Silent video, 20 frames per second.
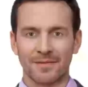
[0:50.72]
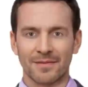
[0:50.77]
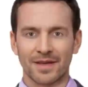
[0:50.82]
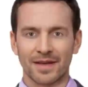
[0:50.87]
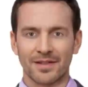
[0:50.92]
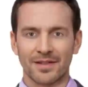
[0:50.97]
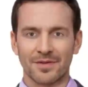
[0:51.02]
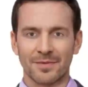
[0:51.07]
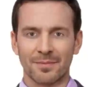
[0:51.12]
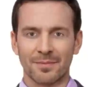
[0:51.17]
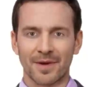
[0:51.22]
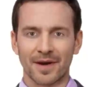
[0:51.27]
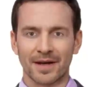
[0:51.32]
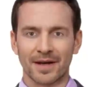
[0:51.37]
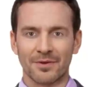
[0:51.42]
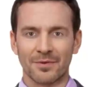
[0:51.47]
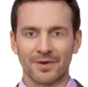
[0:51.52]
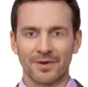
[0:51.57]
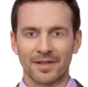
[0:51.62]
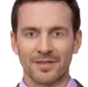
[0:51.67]
Each
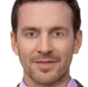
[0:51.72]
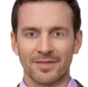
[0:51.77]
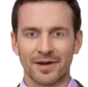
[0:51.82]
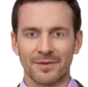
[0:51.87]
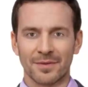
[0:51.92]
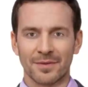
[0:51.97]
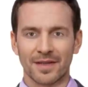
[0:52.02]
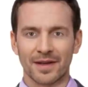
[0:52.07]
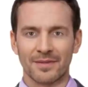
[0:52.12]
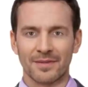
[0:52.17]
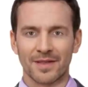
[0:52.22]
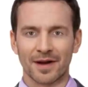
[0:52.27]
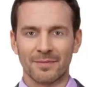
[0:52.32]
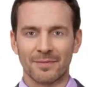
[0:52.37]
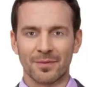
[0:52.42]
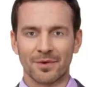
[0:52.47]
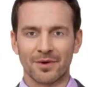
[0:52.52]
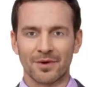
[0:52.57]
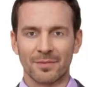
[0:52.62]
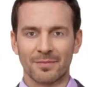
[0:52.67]
player is given a
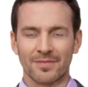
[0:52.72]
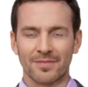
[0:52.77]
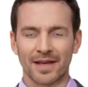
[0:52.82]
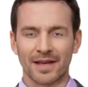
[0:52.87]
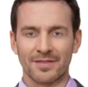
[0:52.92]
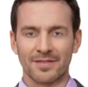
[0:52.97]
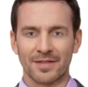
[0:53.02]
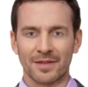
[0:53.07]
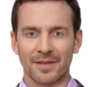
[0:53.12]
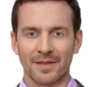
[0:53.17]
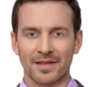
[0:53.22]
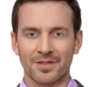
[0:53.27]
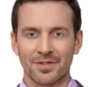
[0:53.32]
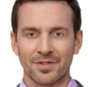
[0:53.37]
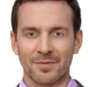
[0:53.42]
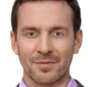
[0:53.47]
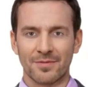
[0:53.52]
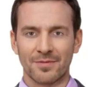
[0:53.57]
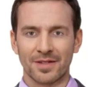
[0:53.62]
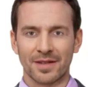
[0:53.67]
number of
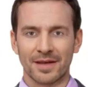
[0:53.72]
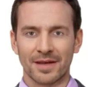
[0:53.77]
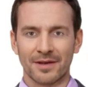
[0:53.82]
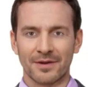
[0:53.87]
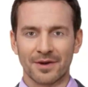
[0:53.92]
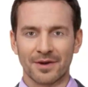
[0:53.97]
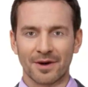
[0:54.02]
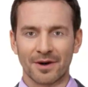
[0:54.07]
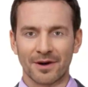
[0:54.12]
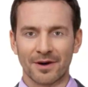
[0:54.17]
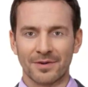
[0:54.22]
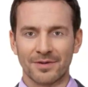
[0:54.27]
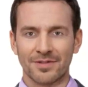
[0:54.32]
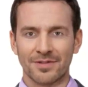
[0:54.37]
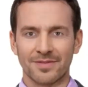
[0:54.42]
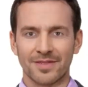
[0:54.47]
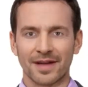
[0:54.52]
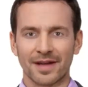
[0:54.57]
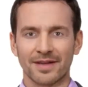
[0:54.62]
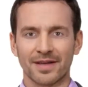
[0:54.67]
destination ticket
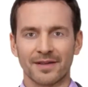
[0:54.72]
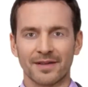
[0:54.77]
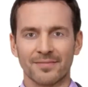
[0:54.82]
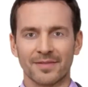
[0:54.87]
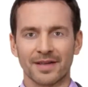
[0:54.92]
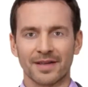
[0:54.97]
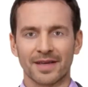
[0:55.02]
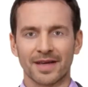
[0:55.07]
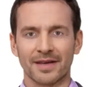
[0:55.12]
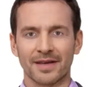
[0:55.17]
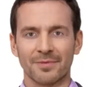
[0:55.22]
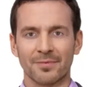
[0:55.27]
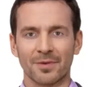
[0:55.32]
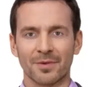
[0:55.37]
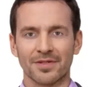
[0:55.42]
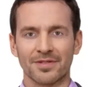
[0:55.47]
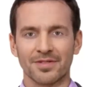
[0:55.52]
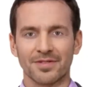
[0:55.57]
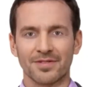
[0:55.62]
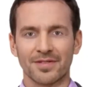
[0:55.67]
cards that indicate
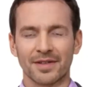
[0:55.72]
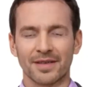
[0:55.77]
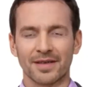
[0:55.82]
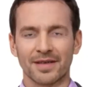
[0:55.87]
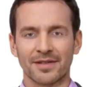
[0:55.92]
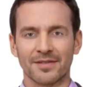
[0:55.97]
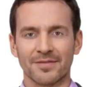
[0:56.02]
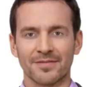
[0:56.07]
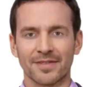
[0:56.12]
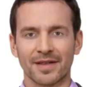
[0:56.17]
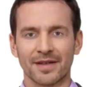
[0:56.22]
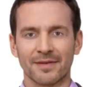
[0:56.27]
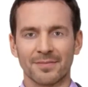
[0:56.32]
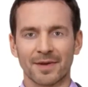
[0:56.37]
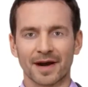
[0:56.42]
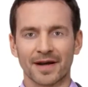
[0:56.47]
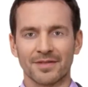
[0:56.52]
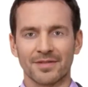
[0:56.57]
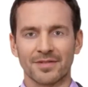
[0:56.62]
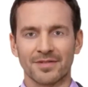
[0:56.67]
which cities they
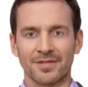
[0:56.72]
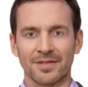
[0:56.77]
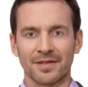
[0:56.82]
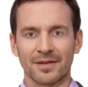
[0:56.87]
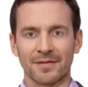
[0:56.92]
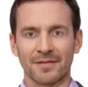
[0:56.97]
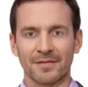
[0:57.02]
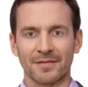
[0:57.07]
must